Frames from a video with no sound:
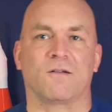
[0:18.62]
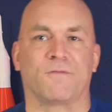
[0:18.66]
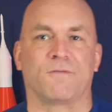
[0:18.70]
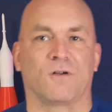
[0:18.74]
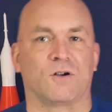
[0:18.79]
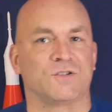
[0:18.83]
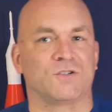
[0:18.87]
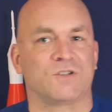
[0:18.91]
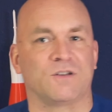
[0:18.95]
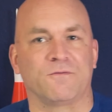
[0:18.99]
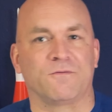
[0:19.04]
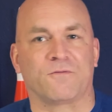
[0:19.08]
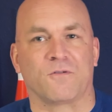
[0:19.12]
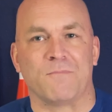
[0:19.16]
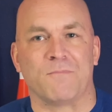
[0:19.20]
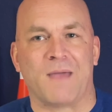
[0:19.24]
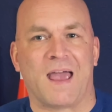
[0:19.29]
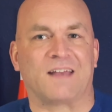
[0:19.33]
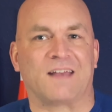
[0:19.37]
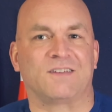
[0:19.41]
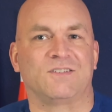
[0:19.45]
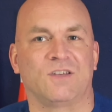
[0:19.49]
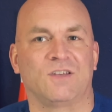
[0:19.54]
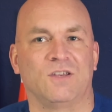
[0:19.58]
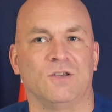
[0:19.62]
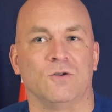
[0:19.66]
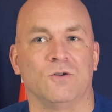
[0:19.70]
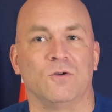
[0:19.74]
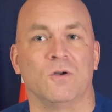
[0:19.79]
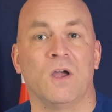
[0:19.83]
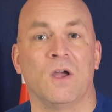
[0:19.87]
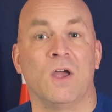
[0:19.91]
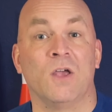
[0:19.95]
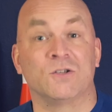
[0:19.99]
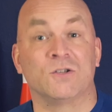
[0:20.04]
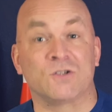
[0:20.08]
version for MaxQ
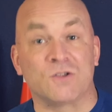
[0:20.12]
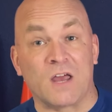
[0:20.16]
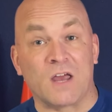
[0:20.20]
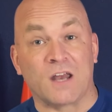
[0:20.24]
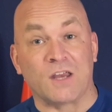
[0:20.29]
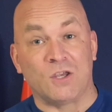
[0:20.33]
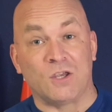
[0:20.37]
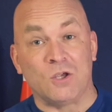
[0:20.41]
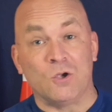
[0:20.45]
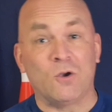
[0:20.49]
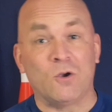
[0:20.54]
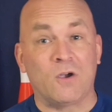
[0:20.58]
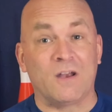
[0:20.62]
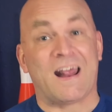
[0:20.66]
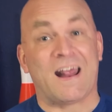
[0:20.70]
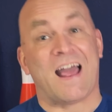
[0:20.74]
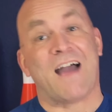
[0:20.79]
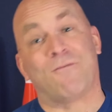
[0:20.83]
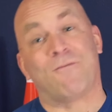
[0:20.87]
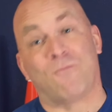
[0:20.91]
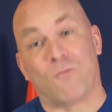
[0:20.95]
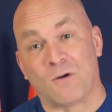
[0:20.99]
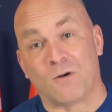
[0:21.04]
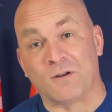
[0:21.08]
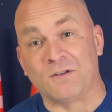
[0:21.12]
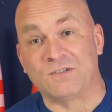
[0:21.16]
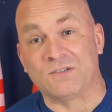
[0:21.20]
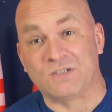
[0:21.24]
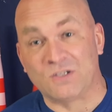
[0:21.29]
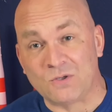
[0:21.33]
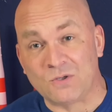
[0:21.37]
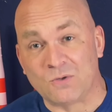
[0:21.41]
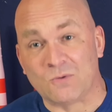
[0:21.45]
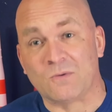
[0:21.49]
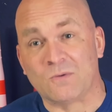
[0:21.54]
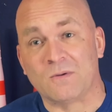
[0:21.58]
so that you could have one
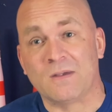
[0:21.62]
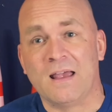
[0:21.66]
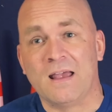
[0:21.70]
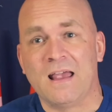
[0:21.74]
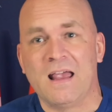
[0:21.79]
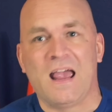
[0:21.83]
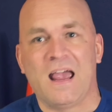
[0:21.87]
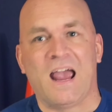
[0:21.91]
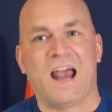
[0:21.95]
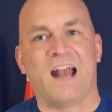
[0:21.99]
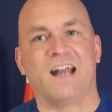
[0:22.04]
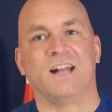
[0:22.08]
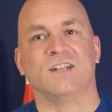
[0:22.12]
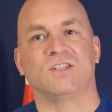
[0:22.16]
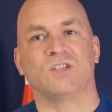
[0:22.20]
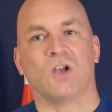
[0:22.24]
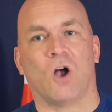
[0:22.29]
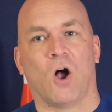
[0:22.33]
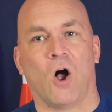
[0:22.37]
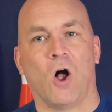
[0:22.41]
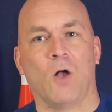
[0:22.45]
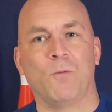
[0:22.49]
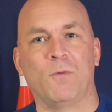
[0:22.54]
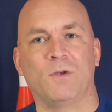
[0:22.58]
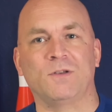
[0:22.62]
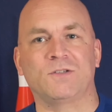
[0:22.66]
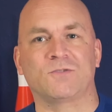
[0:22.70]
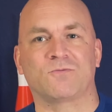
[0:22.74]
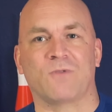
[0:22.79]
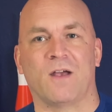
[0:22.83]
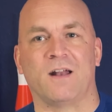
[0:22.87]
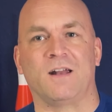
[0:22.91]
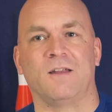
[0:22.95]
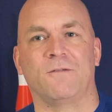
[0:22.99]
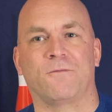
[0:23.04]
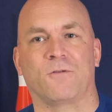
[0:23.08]
too. And it's almost
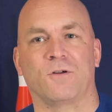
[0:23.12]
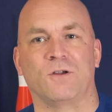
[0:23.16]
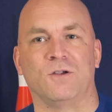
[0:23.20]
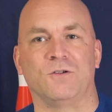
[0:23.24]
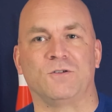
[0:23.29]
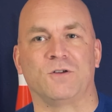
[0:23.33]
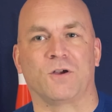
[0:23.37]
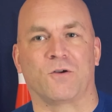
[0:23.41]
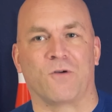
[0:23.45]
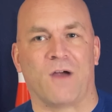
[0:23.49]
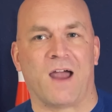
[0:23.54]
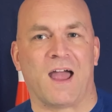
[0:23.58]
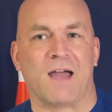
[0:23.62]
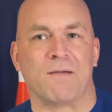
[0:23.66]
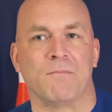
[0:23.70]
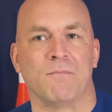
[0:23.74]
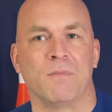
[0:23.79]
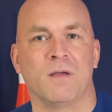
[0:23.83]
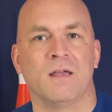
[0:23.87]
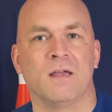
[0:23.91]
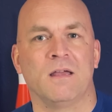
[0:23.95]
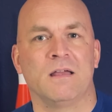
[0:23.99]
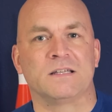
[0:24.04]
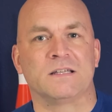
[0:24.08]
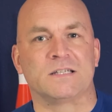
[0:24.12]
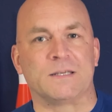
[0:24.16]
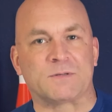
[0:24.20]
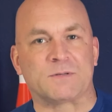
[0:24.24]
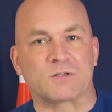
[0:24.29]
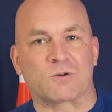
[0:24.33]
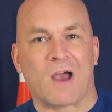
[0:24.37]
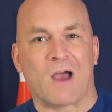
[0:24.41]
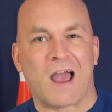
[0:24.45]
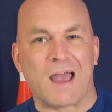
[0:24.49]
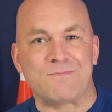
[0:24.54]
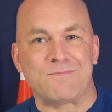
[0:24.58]
ready for you to grab.
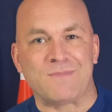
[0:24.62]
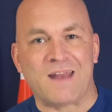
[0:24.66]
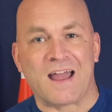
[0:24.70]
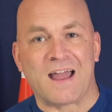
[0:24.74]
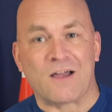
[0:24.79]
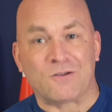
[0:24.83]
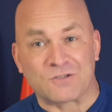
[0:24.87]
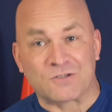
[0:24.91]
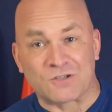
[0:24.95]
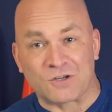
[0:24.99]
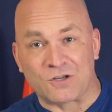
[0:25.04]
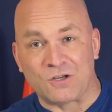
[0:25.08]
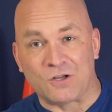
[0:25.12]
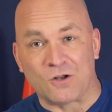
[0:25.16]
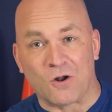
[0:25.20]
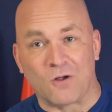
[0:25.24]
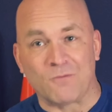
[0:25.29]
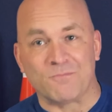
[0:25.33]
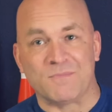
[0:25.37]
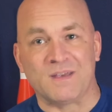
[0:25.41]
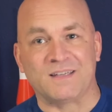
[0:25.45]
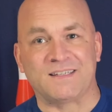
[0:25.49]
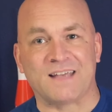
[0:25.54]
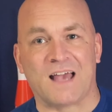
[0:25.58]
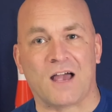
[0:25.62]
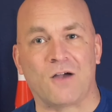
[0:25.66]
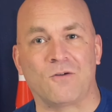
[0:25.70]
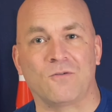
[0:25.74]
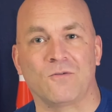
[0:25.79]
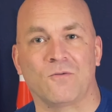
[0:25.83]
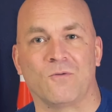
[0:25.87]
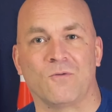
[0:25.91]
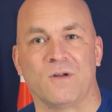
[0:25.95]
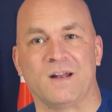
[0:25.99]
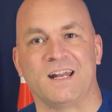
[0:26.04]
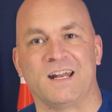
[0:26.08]
Subscribe now so you don't miss
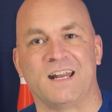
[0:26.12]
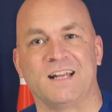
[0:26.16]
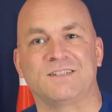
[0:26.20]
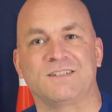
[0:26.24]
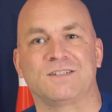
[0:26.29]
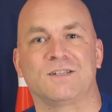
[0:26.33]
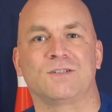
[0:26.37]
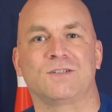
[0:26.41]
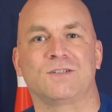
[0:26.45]
out when it hits the